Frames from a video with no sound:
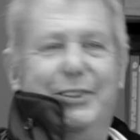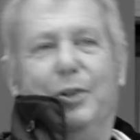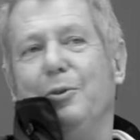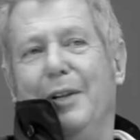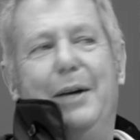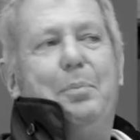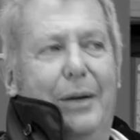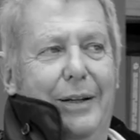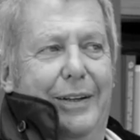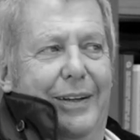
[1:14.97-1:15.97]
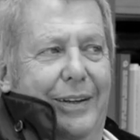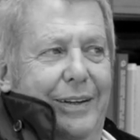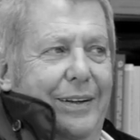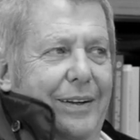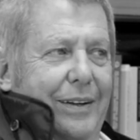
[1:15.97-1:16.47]
it's only a building,
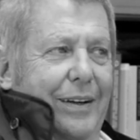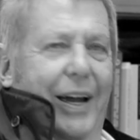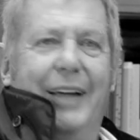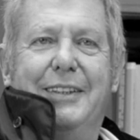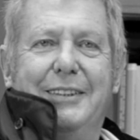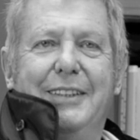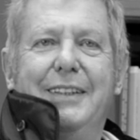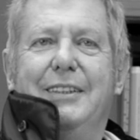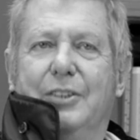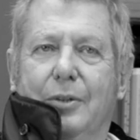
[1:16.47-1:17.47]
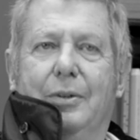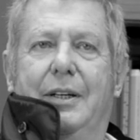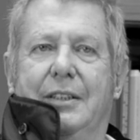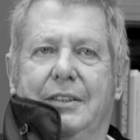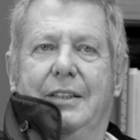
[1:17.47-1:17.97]
and the city is
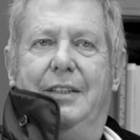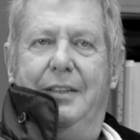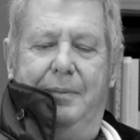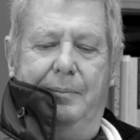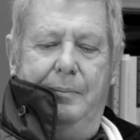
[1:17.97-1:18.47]
only a city.